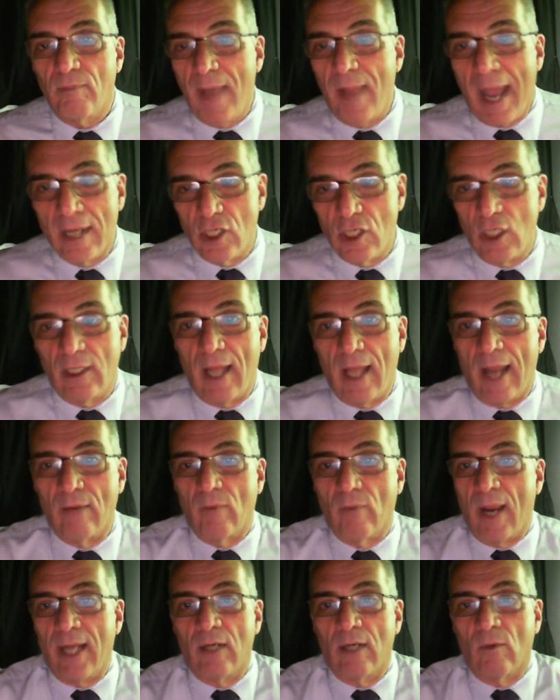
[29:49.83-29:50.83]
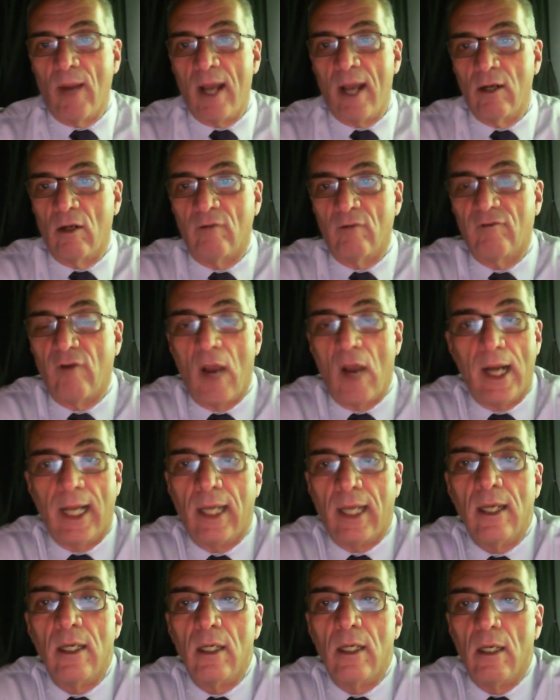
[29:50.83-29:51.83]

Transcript: patchy light rain around on Friday,